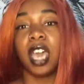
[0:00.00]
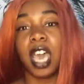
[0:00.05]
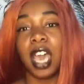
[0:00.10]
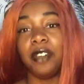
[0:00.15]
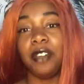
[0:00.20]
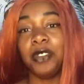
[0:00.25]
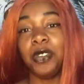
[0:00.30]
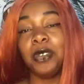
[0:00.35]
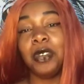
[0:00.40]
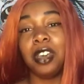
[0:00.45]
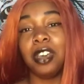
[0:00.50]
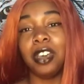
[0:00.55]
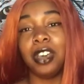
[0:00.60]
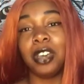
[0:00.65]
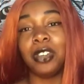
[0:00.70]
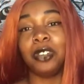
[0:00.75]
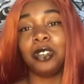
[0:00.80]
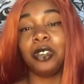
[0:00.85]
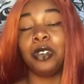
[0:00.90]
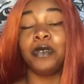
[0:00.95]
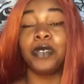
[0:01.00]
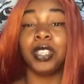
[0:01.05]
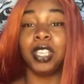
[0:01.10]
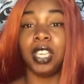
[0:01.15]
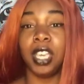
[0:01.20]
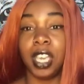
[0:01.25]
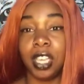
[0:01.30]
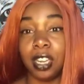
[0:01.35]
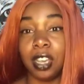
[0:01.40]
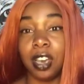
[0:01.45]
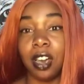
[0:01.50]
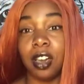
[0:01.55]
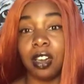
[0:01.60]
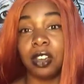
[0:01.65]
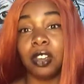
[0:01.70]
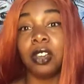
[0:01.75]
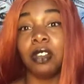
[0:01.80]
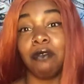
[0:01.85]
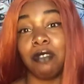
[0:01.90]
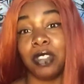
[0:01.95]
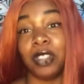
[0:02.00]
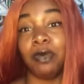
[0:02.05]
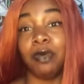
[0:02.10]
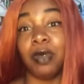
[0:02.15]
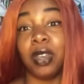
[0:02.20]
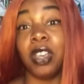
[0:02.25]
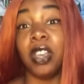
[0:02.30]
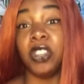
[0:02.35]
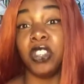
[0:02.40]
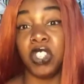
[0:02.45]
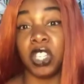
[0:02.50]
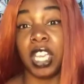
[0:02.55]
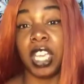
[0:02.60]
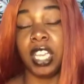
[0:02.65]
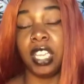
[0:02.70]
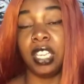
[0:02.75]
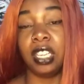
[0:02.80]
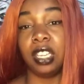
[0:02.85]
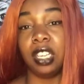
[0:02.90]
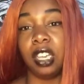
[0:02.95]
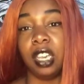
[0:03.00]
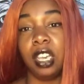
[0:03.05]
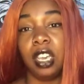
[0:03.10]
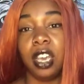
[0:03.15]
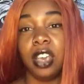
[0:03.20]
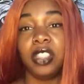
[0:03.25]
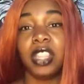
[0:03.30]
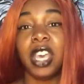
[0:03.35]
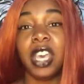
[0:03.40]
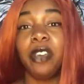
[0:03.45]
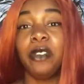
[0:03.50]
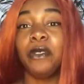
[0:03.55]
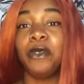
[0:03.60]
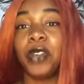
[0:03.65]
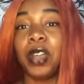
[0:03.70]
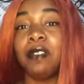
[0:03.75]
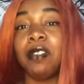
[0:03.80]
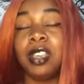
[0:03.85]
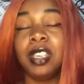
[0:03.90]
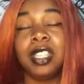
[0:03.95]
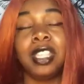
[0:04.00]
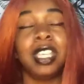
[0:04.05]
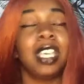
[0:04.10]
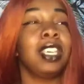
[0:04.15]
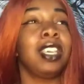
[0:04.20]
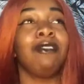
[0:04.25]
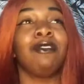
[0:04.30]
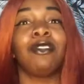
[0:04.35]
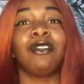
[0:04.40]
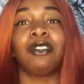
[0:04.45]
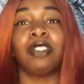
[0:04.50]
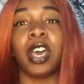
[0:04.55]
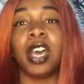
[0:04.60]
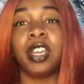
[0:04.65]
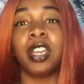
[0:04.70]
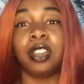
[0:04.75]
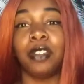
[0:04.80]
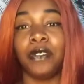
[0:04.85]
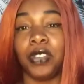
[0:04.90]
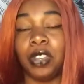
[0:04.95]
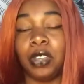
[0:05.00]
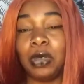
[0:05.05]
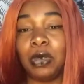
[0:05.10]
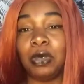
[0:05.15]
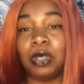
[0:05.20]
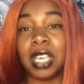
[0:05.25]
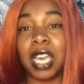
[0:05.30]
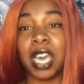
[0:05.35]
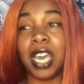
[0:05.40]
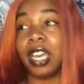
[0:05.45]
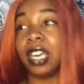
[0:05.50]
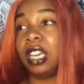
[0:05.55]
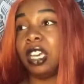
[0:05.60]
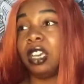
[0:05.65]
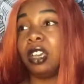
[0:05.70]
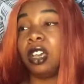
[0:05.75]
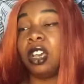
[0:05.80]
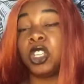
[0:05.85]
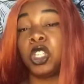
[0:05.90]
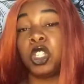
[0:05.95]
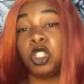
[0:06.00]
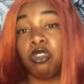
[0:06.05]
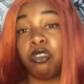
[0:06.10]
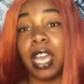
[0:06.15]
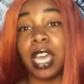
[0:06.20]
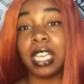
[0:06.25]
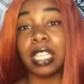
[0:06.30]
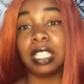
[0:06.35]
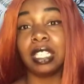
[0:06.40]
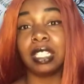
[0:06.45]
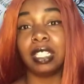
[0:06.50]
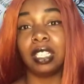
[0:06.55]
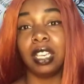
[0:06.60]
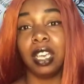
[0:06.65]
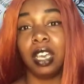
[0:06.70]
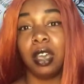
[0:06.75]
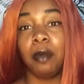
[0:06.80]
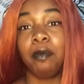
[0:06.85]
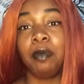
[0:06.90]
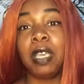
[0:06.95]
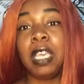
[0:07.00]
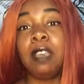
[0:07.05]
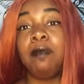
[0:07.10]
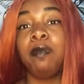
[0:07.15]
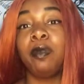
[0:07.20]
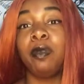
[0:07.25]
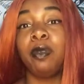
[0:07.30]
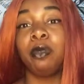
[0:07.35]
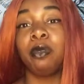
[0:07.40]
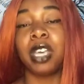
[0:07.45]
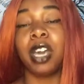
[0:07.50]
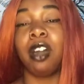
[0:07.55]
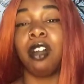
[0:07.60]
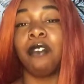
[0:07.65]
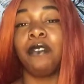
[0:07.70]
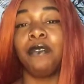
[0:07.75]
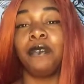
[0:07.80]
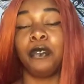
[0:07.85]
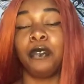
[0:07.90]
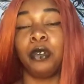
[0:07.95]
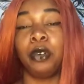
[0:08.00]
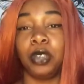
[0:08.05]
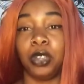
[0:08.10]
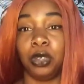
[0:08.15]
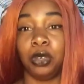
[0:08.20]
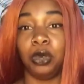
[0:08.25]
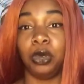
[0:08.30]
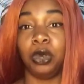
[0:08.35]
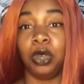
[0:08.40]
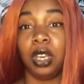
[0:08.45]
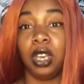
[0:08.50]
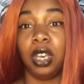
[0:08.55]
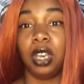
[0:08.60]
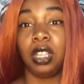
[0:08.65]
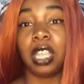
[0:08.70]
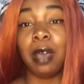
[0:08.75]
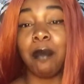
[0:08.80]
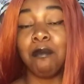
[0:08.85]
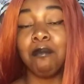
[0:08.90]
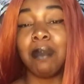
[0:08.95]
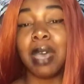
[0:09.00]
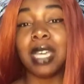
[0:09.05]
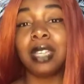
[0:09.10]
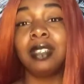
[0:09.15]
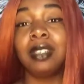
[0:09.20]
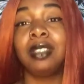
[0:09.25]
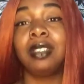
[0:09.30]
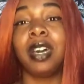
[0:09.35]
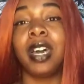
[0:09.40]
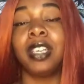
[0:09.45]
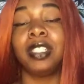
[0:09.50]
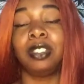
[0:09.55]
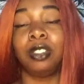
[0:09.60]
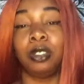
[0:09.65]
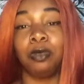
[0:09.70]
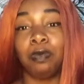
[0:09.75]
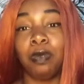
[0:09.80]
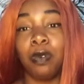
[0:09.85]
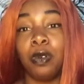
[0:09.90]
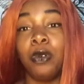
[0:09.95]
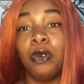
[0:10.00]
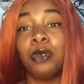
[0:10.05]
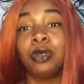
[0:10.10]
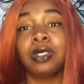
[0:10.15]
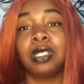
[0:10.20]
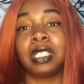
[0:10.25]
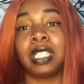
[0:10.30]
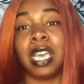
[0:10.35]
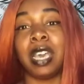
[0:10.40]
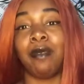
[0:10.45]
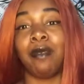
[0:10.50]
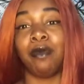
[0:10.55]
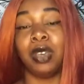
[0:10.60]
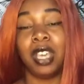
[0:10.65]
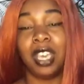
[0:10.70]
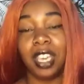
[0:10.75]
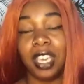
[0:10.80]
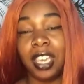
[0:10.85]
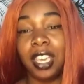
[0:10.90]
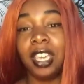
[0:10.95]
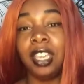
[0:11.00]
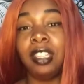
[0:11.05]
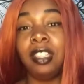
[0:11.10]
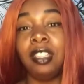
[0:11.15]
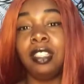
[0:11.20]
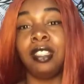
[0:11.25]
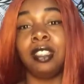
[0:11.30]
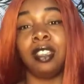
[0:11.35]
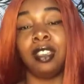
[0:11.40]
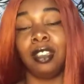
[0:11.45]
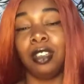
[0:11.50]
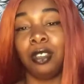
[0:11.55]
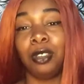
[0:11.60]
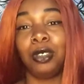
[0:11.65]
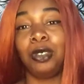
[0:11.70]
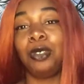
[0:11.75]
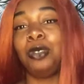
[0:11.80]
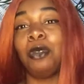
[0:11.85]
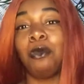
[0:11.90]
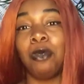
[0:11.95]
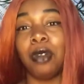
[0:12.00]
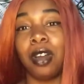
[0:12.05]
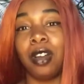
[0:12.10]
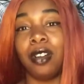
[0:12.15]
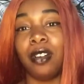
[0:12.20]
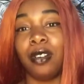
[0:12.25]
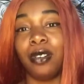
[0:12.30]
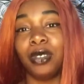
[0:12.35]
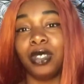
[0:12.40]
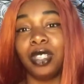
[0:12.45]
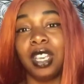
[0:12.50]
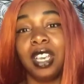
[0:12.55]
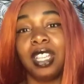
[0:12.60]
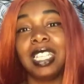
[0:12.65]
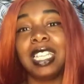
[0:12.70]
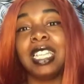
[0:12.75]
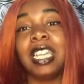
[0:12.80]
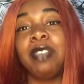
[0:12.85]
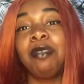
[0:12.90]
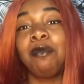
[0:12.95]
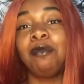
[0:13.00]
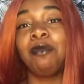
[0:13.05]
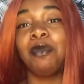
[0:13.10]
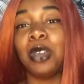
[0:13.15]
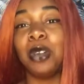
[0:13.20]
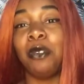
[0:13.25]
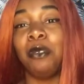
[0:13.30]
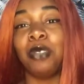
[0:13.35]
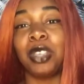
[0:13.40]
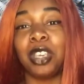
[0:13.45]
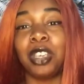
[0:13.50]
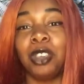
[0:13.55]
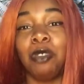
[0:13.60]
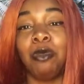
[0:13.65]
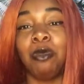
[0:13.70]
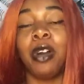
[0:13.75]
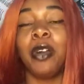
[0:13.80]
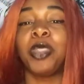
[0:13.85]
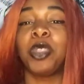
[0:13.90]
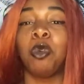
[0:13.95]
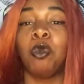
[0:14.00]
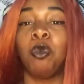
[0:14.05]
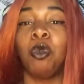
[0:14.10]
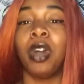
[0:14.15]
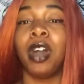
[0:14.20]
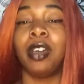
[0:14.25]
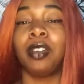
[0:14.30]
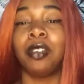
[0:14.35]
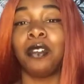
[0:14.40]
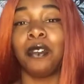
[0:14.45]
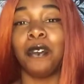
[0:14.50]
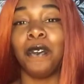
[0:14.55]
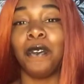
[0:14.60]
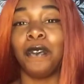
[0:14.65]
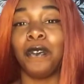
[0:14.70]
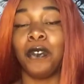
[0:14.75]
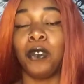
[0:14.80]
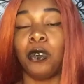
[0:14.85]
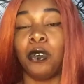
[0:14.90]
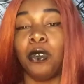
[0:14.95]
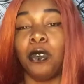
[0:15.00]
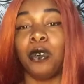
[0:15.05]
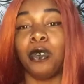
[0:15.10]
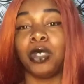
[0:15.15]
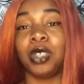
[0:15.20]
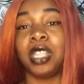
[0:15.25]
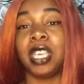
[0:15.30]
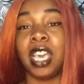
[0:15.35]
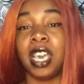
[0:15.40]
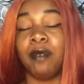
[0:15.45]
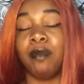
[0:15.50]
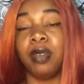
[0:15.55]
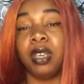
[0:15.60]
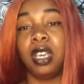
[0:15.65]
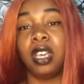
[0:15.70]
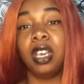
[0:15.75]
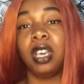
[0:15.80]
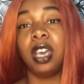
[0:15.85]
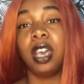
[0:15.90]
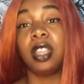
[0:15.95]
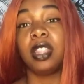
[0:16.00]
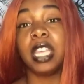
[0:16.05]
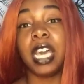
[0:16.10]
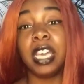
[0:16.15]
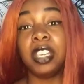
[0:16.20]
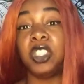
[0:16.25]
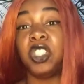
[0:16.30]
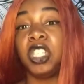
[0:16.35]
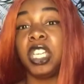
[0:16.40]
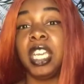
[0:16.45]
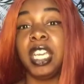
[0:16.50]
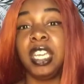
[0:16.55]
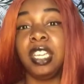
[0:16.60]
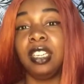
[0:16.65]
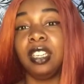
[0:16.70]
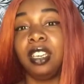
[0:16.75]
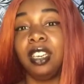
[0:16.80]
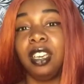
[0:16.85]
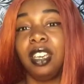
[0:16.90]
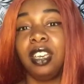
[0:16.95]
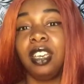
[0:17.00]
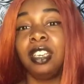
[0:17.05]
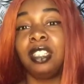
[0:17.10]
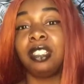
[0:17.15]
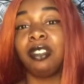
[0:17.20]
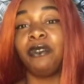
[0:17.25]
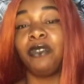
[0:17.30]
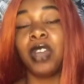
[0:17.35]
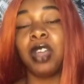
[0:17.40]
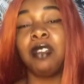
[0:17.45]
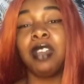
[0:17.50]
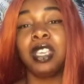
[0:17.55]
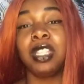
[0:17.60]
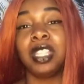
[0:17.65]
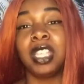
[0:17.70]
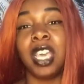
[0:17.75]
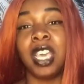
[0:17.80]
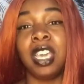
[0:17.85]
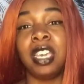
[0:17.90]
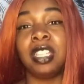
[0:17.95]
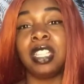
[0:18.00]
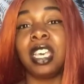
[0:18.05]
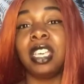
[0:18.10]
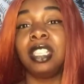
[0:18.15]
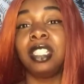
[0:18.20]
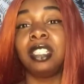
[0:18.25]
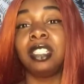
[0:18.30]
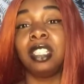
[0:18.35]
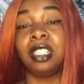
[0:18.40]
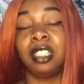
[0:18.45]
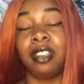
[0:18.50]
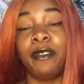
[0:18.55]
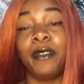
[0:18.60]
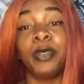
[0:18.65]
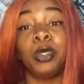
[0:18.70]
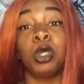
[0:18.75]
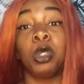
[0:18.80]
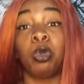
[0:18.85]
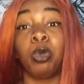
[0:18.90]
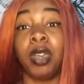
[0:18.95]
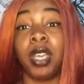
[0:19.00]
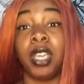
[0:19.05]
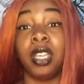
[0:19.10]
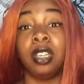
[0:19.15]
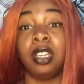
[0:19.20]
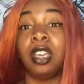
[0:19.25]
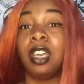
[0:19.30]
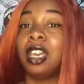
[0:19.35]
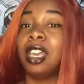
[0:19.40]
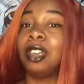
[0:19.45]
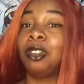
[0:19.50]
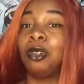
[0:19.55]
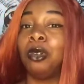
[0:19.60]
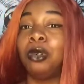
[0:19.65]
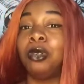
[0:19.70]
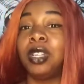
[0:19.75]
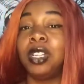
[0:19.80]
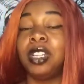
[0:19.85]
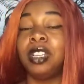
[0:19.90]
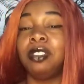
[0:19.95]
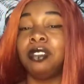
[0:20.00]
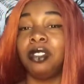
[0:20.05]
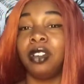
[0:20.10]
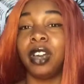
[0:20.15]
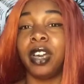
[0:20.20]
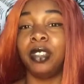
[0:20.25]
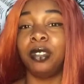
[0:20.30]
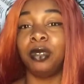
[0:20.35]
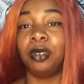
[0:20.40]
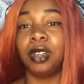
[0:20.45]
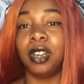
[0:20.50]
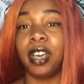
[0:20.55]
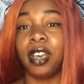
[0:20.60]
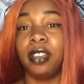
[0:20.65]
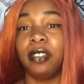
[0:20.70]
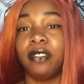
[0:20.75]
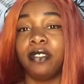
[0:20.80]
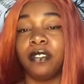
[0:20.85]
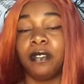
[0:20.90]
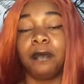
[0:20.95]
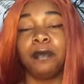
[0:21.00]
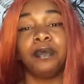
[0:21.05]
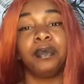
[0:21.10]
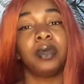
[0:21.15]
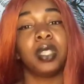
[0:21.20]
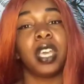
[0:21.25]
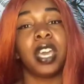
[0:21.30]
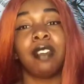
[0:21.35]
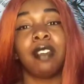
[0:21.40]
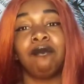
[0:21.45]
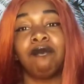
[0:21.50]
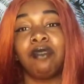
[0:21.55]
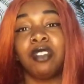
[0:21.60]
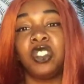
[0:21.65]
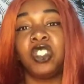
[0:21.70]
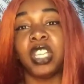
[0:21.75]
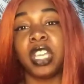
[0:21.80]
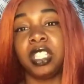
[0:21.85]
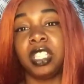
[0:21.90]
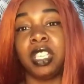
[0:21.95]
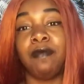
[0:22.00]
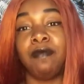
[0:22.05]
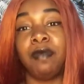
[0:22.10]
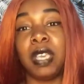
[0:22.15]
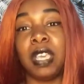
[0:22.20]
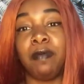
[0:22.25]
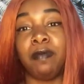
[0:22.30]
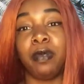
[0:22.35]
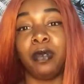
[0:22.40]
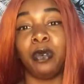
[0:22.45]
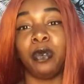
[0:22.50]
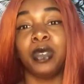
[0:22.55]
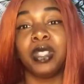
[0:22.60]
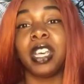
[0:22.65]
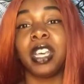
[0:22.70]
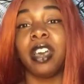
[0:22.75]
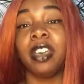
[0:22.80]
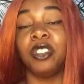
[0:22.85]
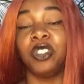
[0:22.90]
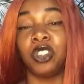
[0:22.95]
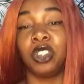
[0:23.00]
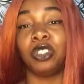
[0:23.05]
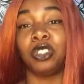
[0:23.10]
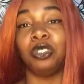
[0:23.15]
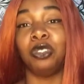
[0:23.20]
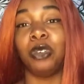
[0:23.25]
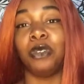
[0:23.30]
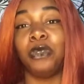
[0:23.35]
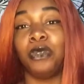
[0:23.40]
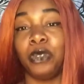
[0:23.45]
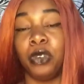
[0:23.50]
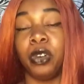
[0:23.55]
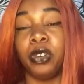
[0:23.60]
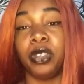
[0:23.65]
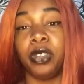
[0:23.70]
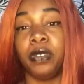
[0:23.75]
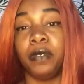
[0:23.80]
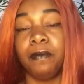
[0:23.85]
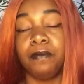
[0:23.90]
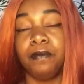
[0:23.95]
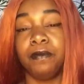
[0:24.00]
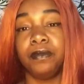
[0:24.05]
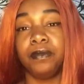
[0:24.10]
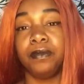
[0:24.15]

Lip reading: Have you heard of the inner charisma gene? That very thing inside of you that attracts people that are for you, that magnetizes, pulls them into your world to let them know that you are the one for them. That gene is a very thing that is the difference between calling in your ideal clients and rejecting people that are just not for you.